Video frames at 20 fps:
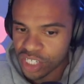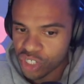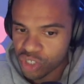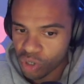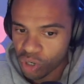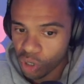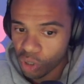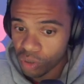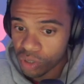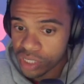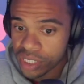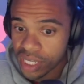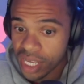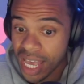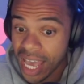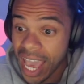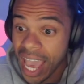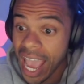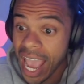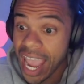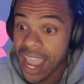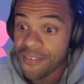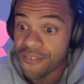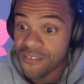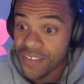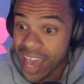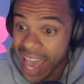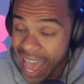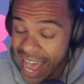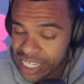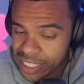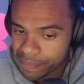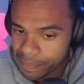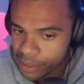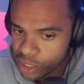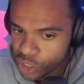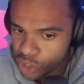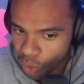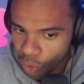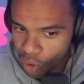controls a
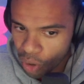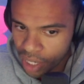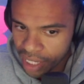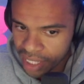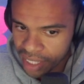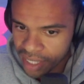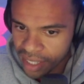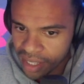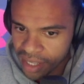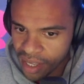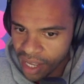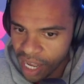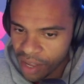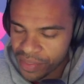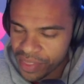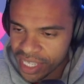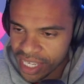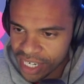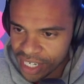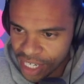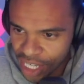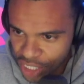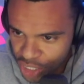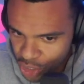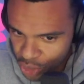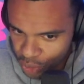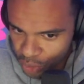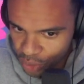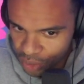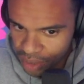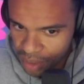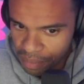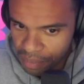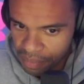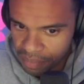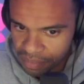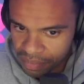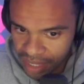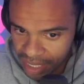vast majority of the initial